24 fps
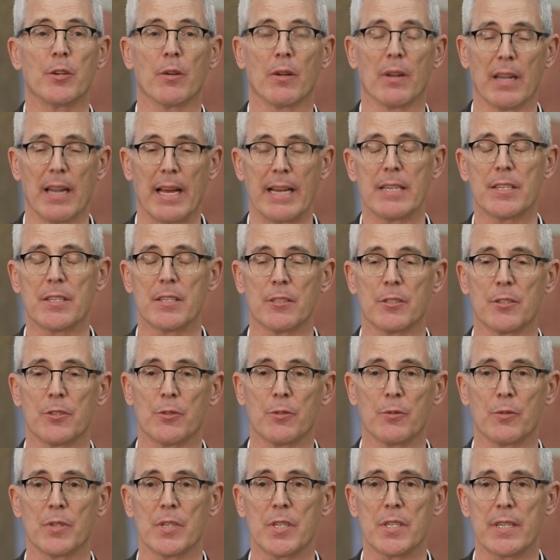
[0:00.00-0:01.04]
your license
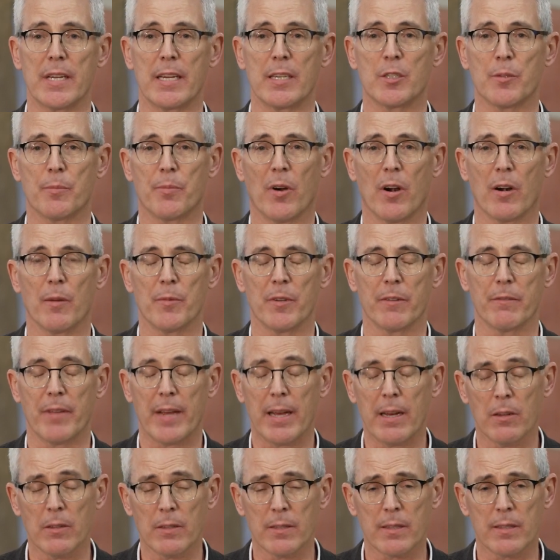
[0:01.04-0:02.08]
through the State Department of
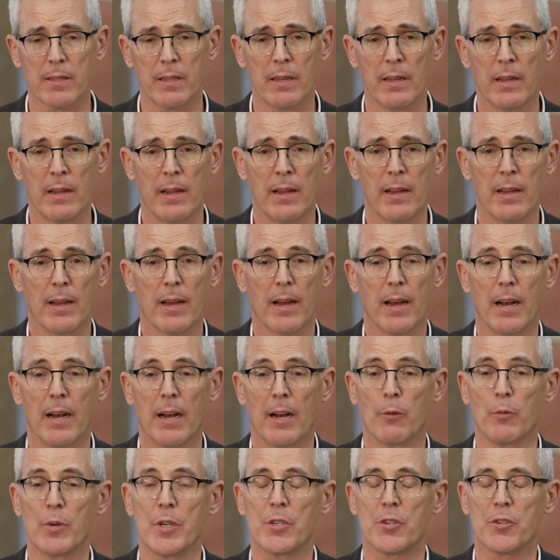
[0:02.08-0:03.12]
Health,
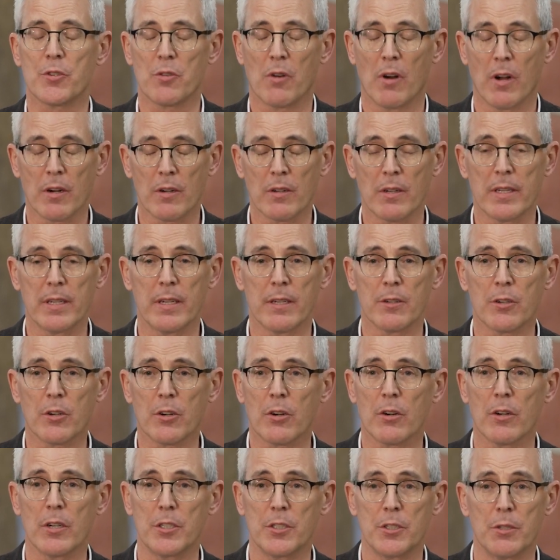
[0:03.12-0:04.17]
we strongly
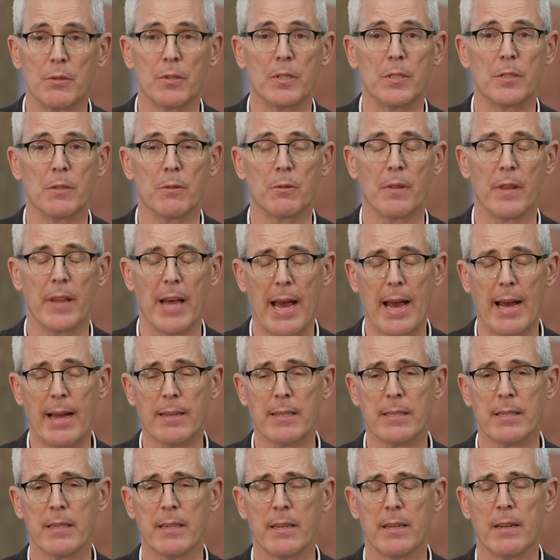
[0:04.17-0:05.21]
encourage you to do
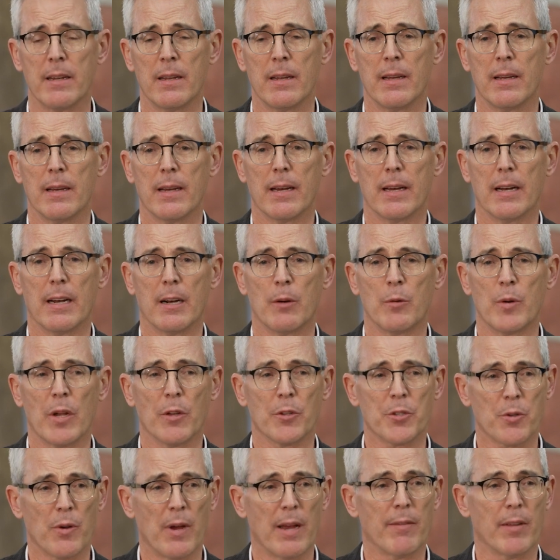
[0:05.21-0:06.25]
that. We
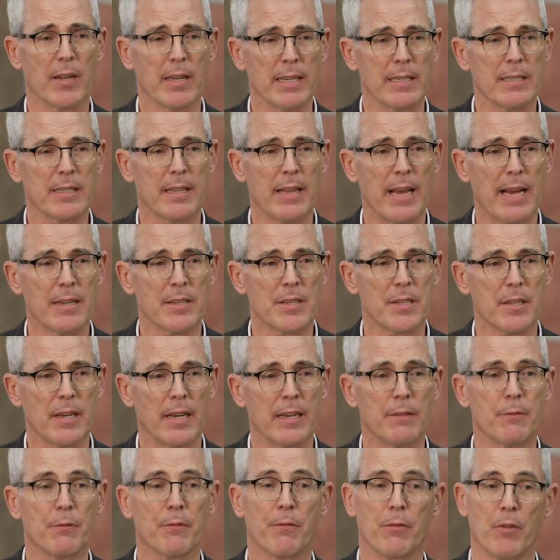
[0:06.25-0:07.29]
also have a link to that
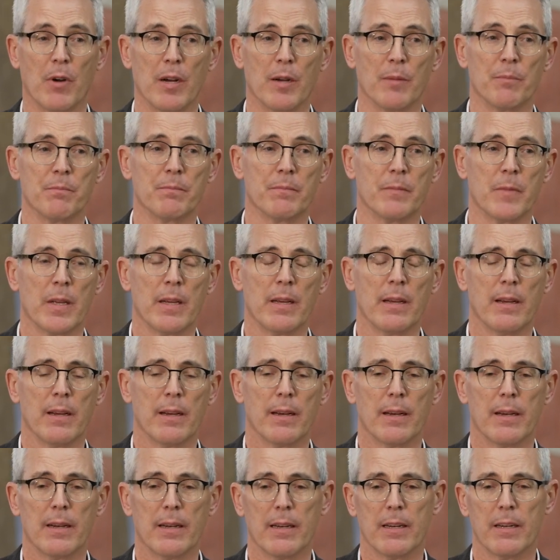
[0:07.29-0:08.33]
site from
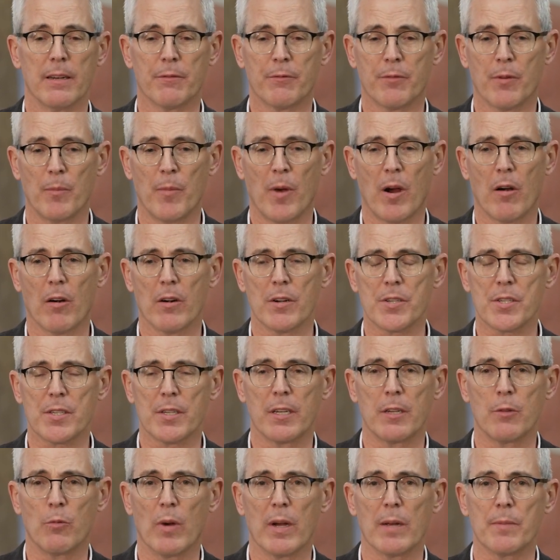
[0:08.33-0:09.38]
our
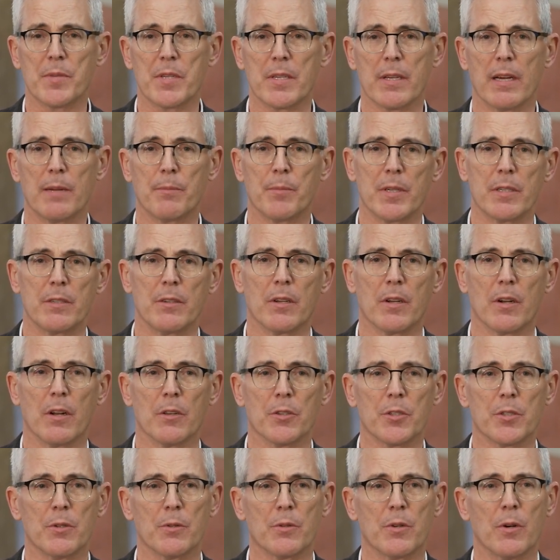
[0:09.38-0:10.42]
city website, but you can
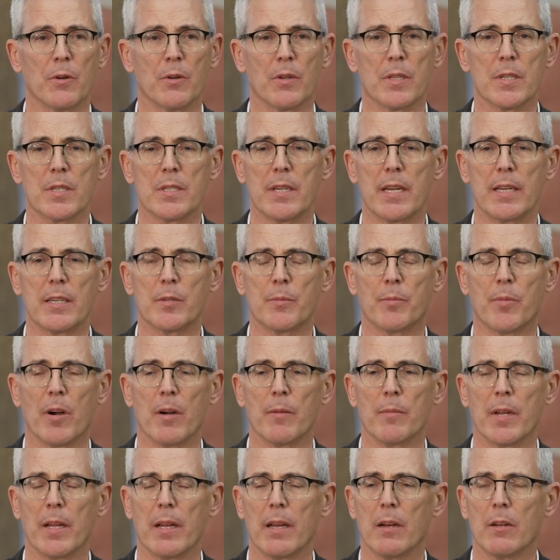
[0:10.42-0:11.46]
also go to the State
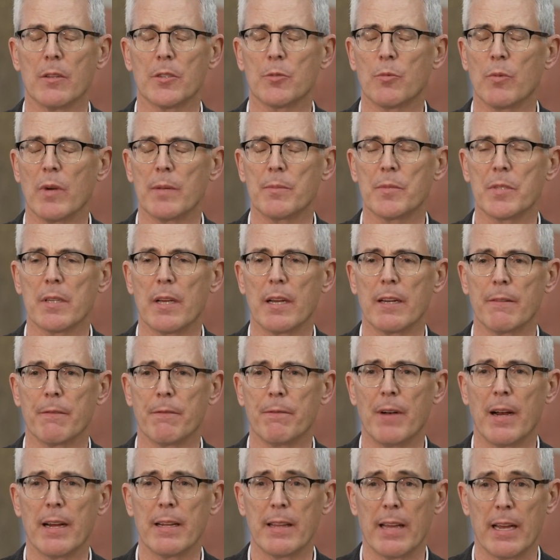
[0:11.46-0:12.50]
Department of Health's website and
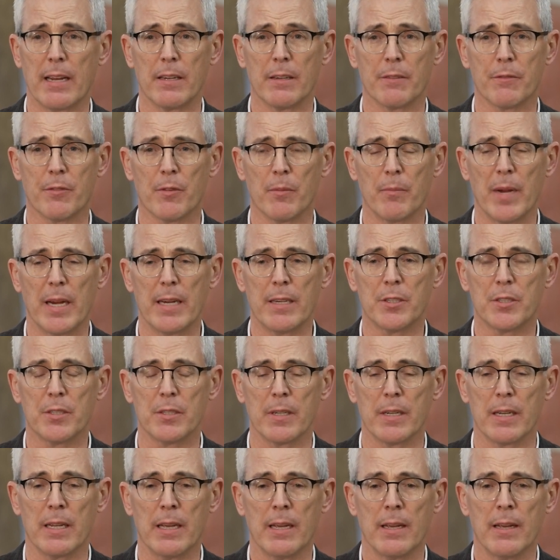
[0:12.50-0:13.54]
find that
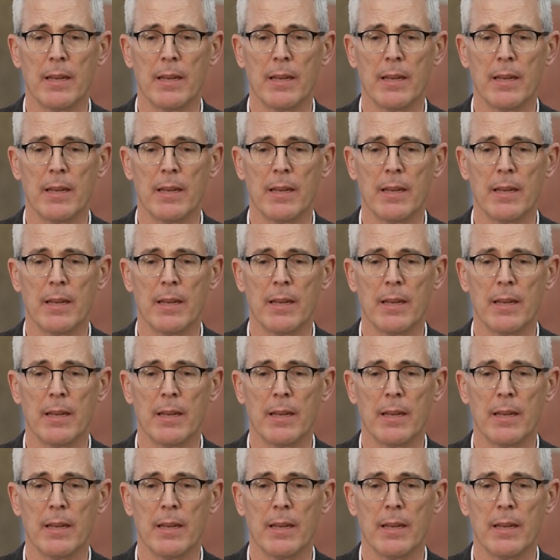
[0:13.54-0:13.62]
information.